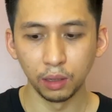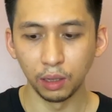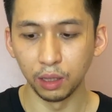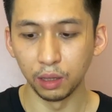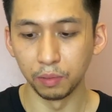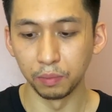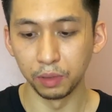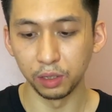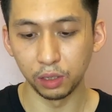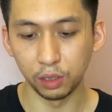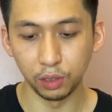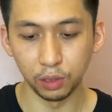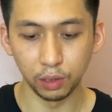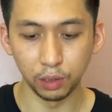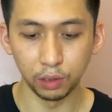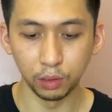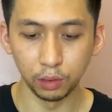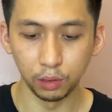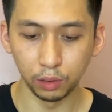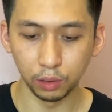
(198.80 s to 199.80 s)
in the
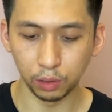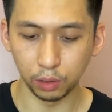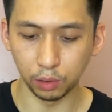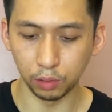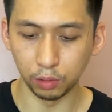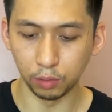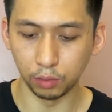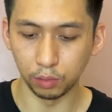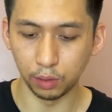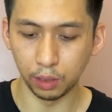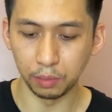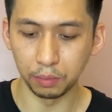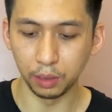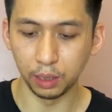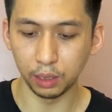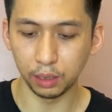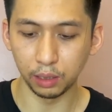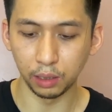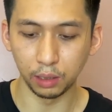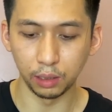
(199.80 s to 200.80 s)
material. So I'm
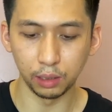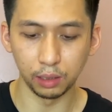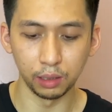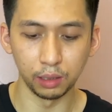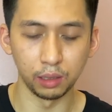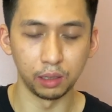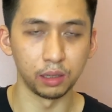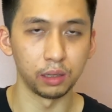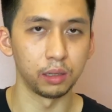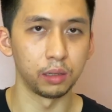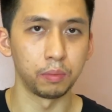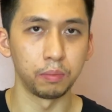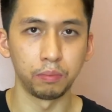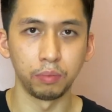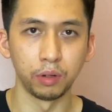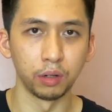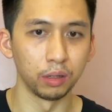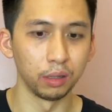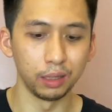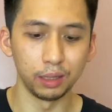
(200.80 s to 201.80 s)
guessing this is just
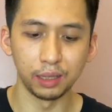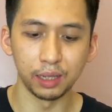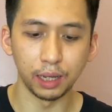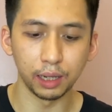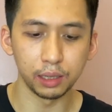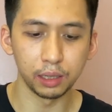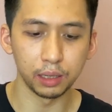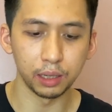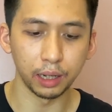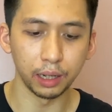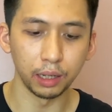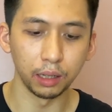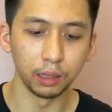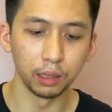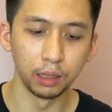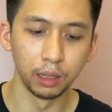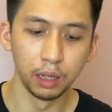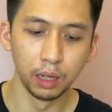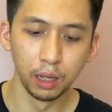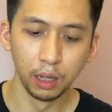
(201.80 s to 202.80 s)
purely
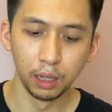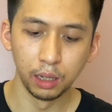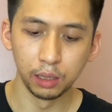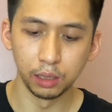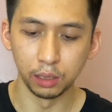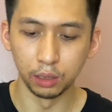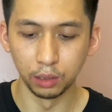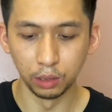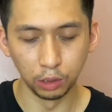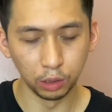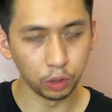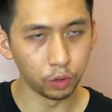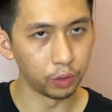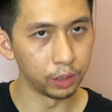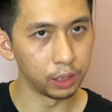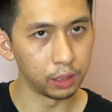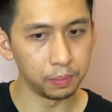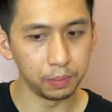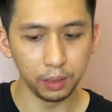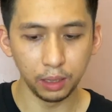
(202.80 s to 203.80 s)
textile. It's a little
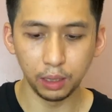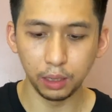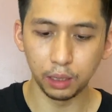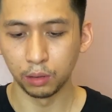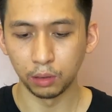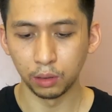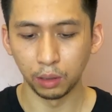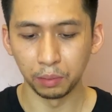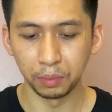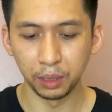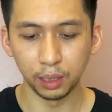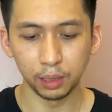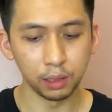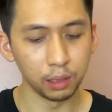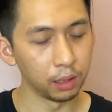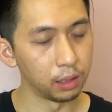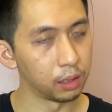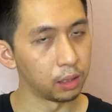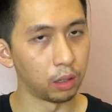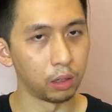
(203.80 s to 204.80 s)
crispy. I'm
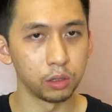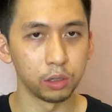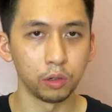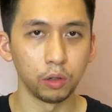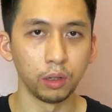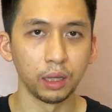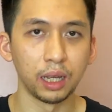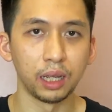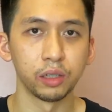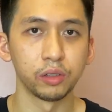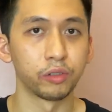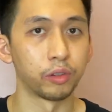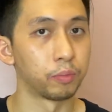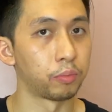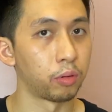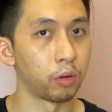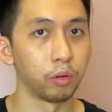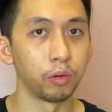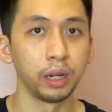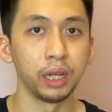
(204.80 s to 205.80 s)
guessing this also allows for
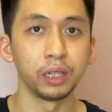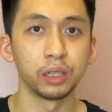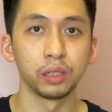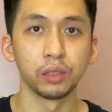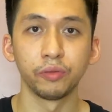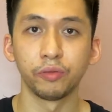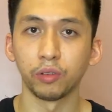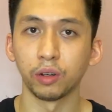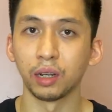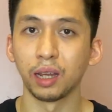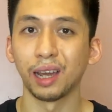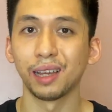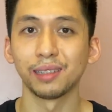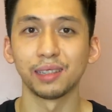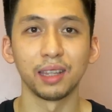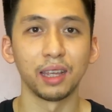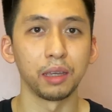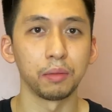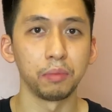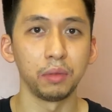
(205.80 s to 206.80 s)
pronation for guys
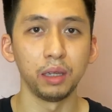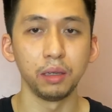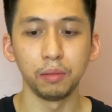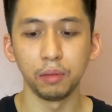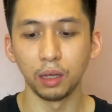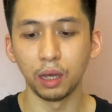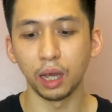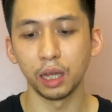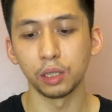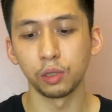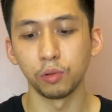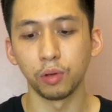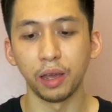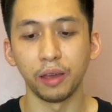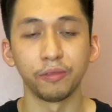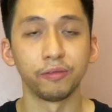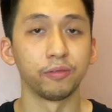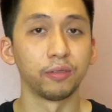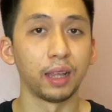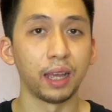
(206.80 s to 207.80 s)
like me, guys who
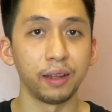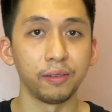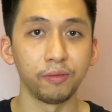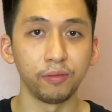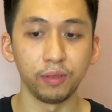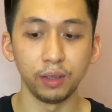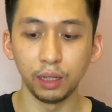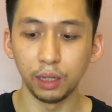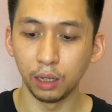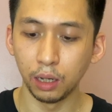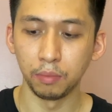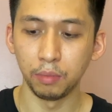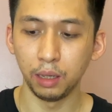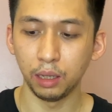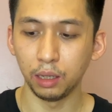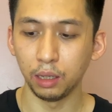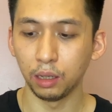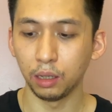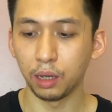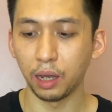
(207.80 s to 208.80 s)
have flat feet,
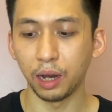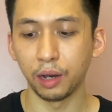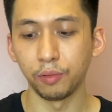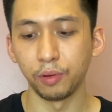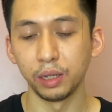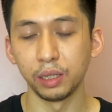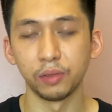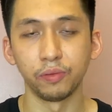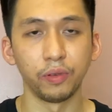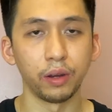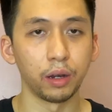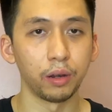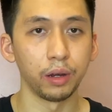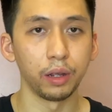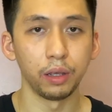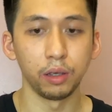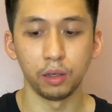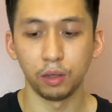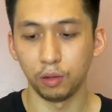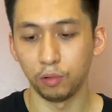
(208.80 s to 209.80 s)
making Kyrie's
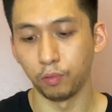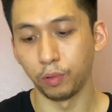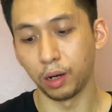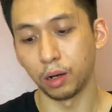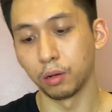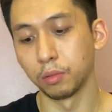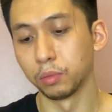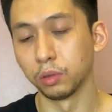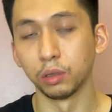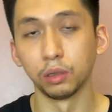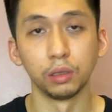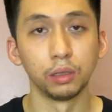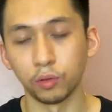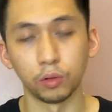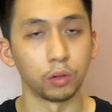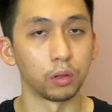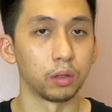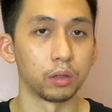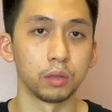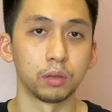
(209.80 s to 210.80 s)
very wearable
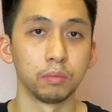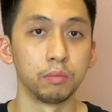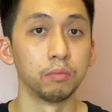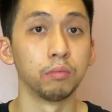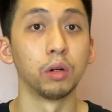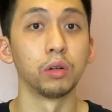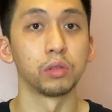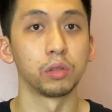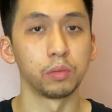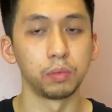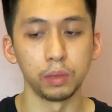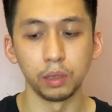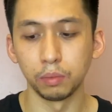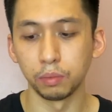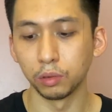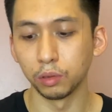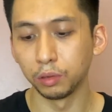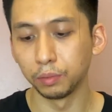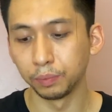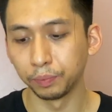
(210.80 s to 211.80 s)
for most
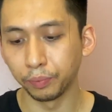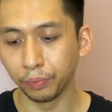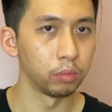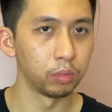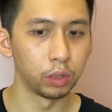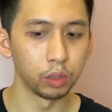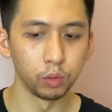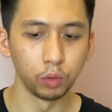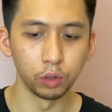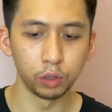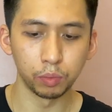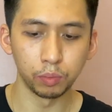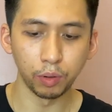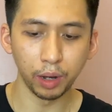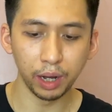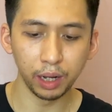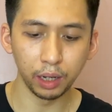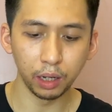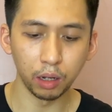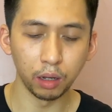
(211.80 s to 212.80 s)
people. Swoosh
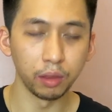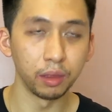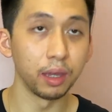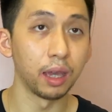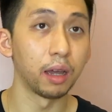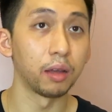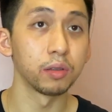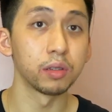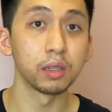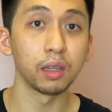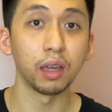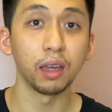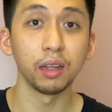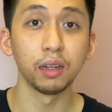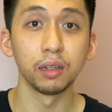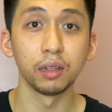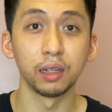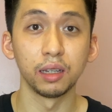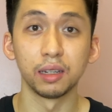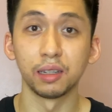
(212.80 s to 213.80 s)
branding on the outside.
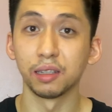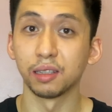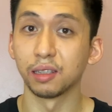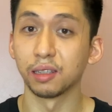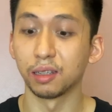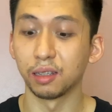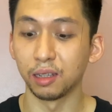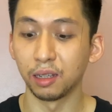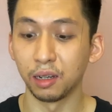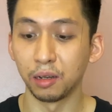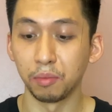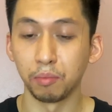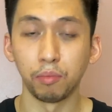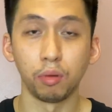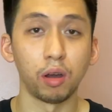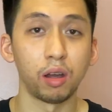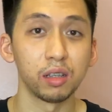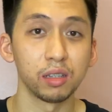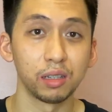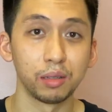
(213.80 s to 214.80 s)
It is an
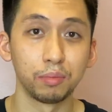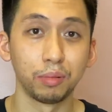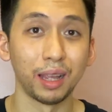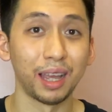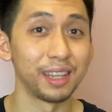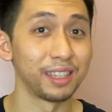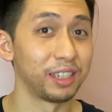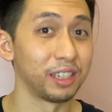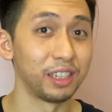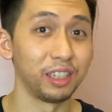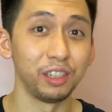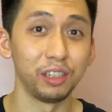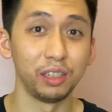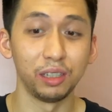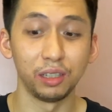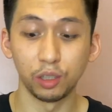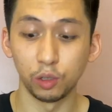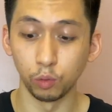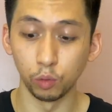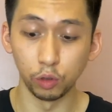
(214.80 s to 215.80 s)
embossed plasticky
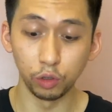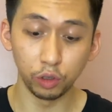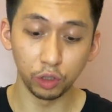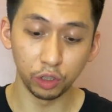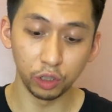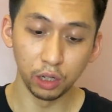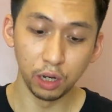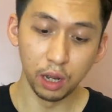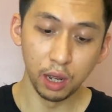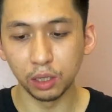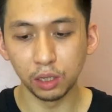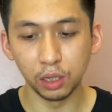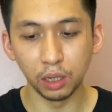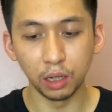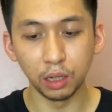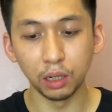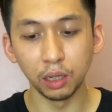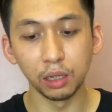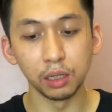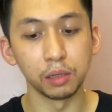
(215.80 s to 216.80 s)
swoosh.
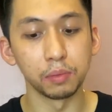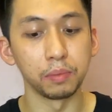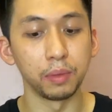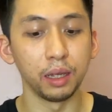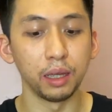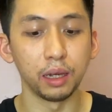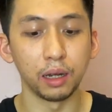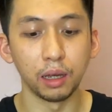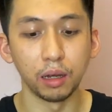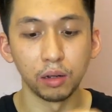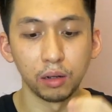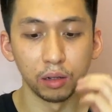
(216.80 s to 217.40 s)
Tongue is made out